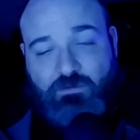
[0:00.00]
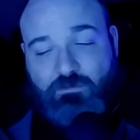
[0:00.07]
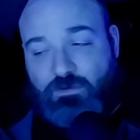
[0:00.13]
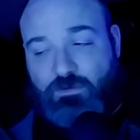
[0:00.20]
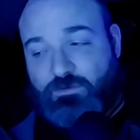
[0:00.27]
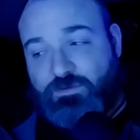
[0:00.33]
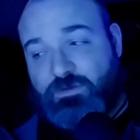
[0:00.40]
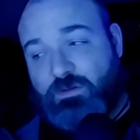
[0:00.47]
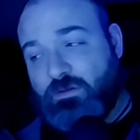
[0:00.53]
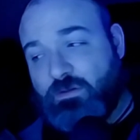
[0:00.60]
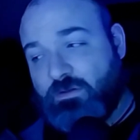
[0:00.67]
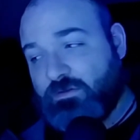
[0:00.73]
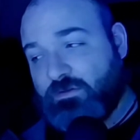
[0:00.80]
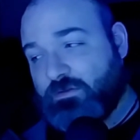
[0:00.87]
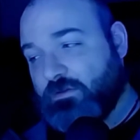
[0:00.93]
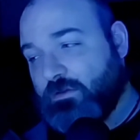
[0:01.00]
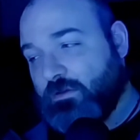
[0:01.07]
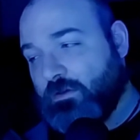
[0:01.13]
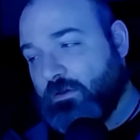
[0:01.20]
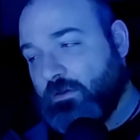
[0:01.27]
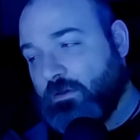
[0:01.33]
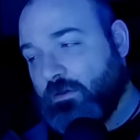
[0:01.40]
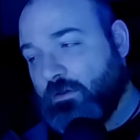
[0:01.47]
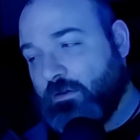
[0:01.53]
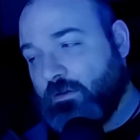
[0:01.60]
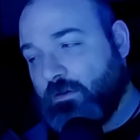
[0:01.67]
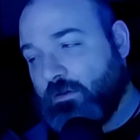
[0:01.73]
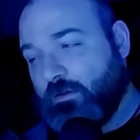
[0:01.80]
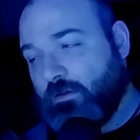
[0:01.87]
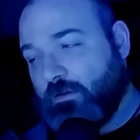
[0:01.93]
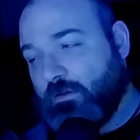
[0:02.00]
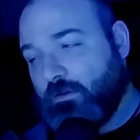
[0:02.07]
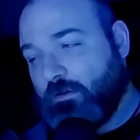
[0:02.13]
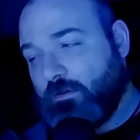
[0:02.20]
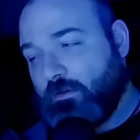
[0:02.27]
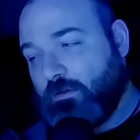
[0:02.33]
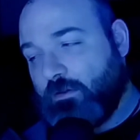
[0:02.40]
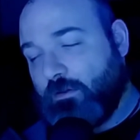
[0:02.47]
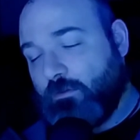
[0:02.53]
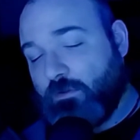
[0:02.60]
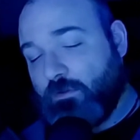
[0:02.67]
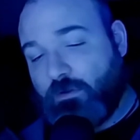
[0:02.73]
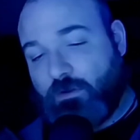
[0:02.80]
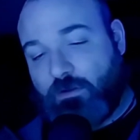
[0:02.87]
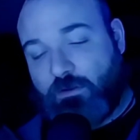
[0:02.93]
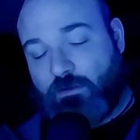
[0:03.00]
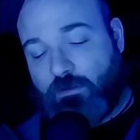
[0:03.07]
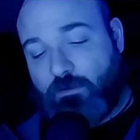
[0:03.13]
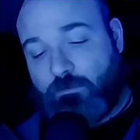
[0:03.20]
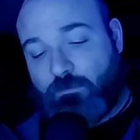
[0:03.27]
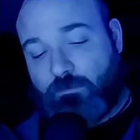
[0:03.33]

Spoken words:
you see this, you are not alone.